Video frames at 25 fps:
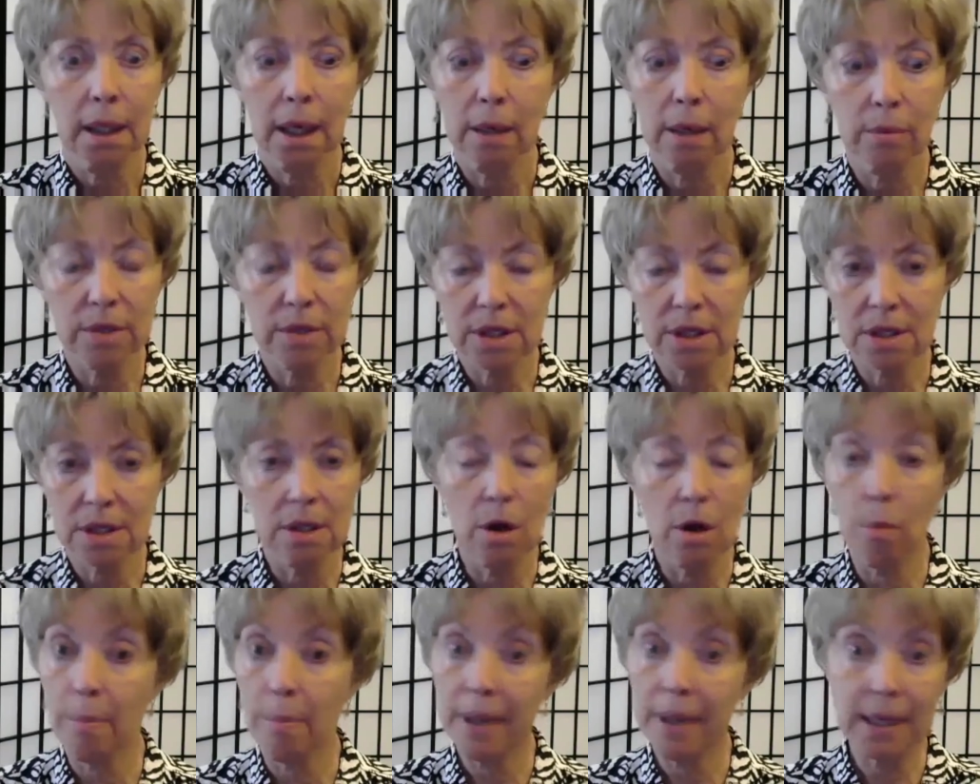It was
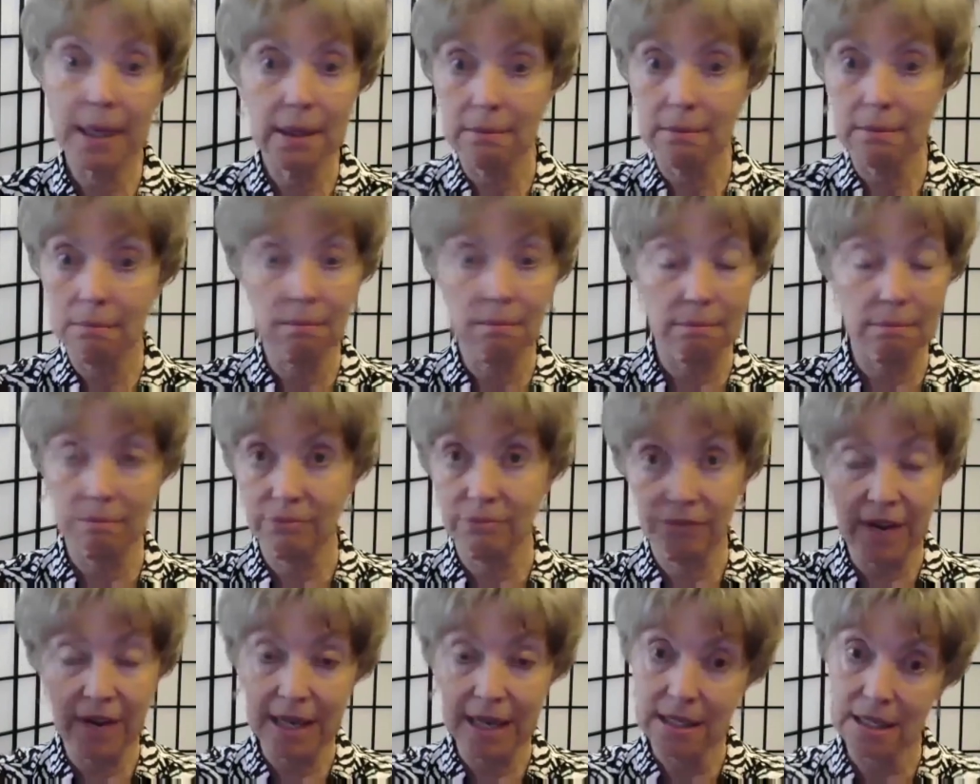no big
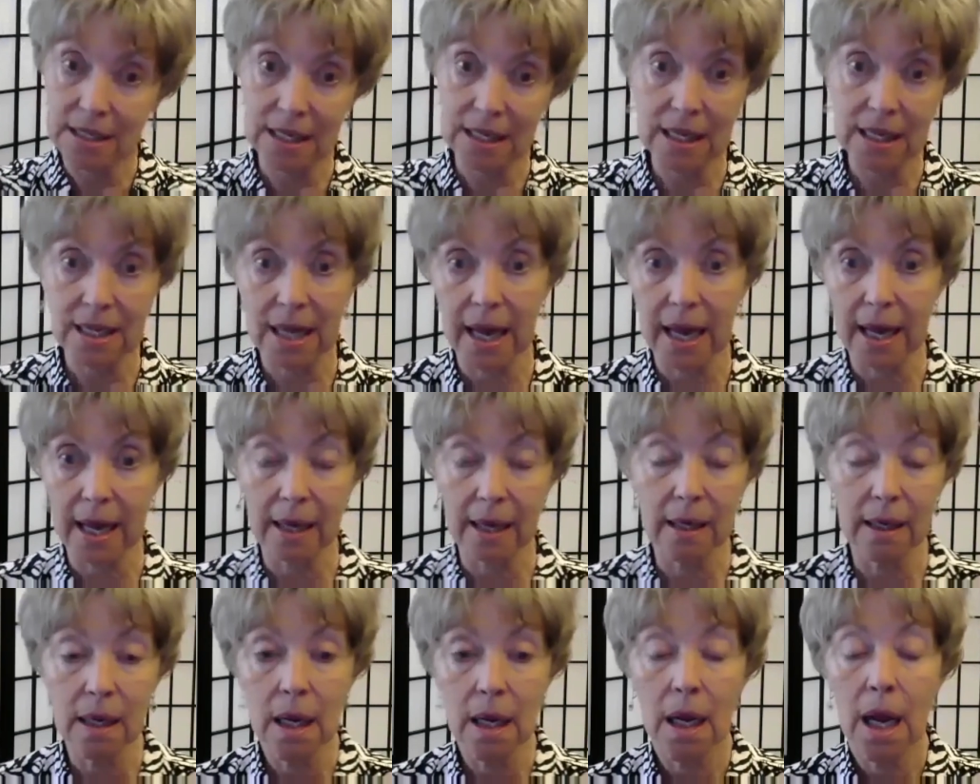fancy
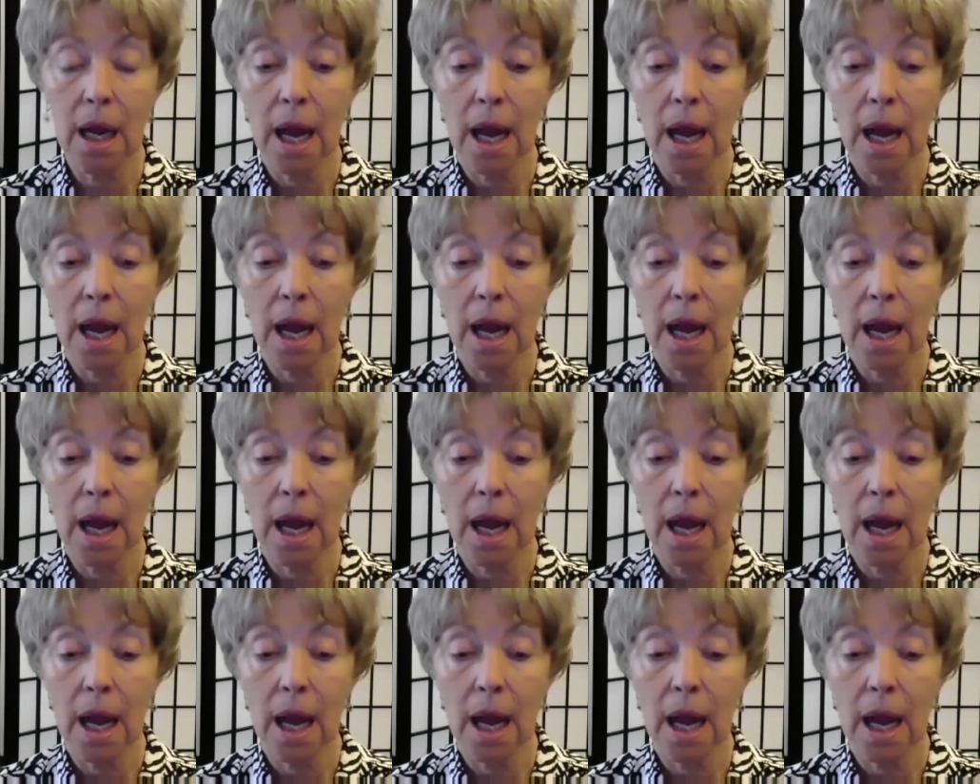thing.